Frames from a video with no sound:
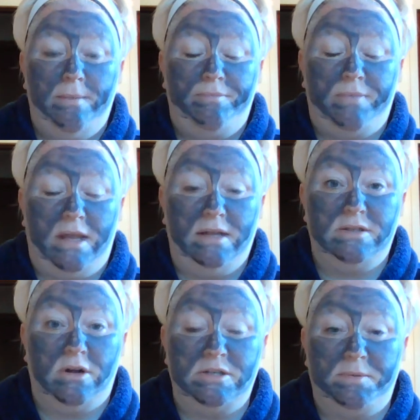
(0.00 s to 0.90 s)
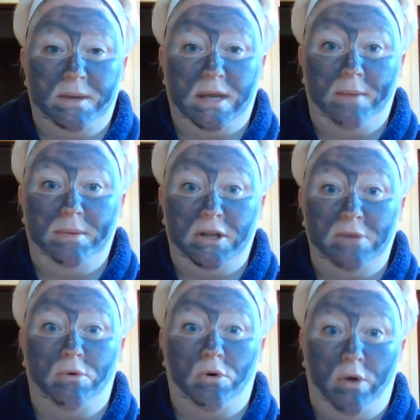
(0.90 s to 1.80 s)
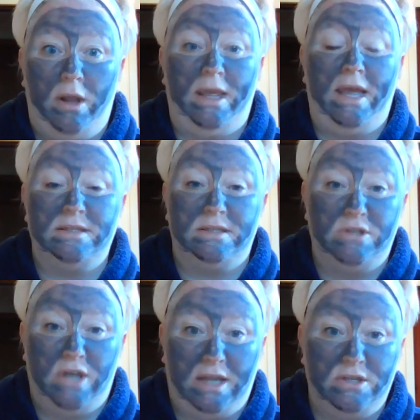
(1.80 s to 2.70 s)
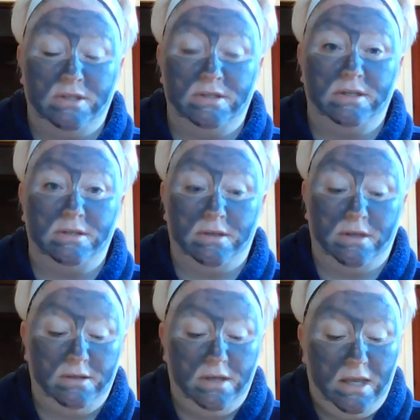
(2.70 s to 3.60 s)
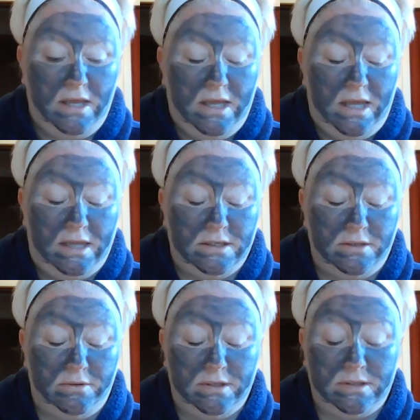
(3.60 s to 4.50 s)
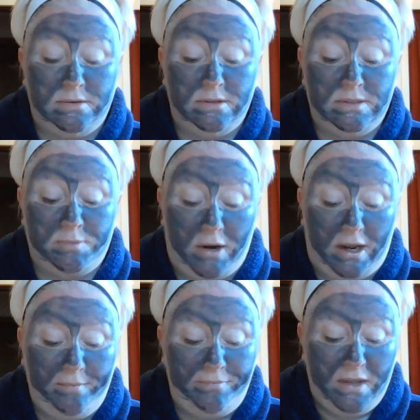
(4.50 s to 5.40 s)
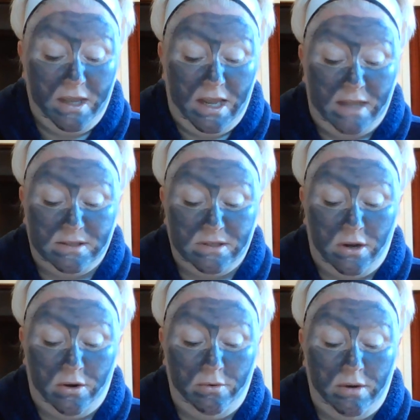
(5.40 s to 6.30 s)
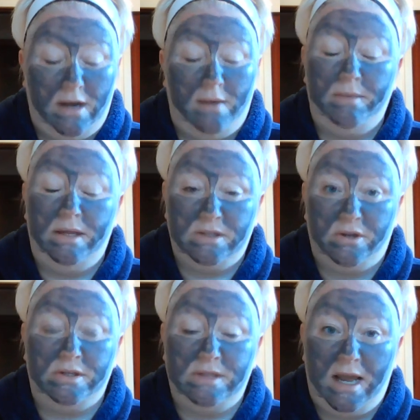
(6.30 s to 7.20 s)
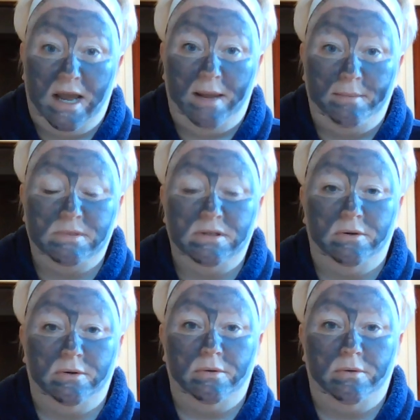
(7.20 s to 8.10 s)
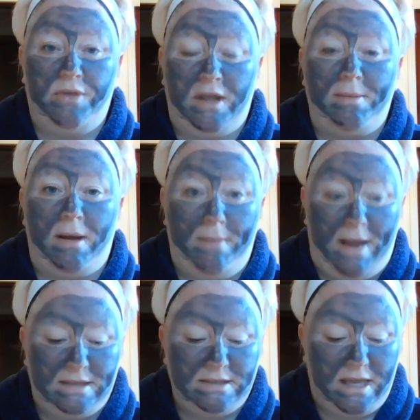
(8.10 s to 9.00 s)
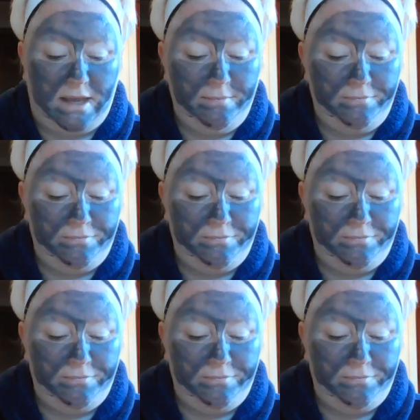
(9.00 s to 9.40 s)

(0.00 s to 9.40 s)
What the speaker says: then it starts to become a little more oily as it changes into the spring. And so it's a good time to think about masking,